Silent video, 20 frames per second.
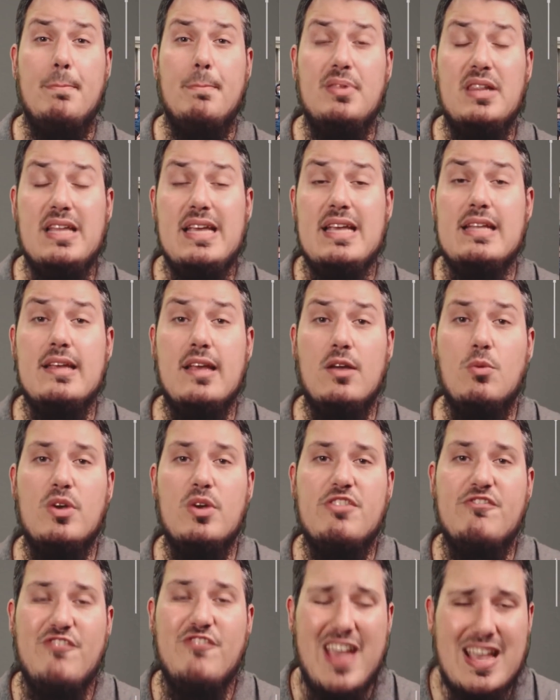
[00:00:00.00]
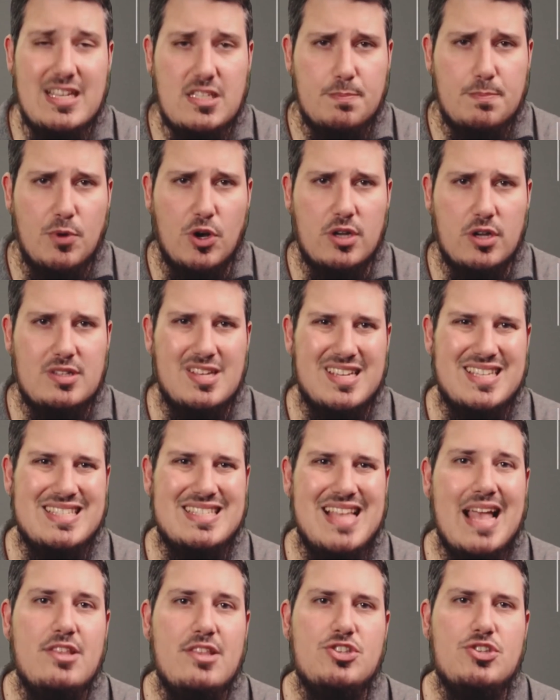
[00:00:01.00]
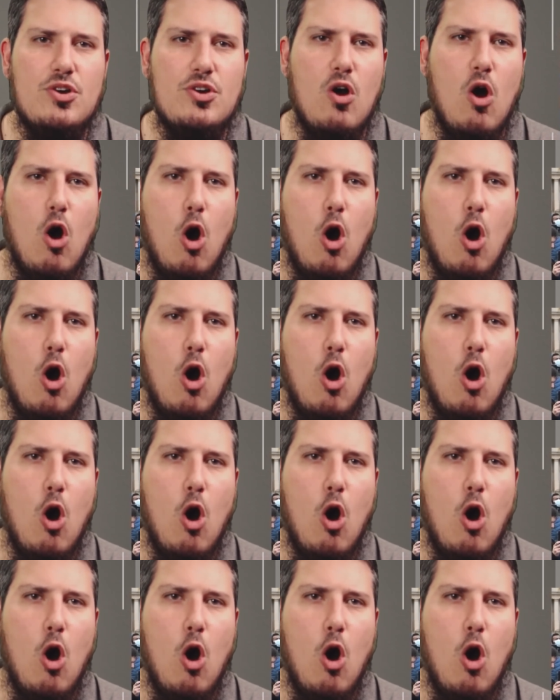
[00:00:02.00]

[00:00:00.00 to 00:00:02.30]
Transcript: pleading with Facebook to censor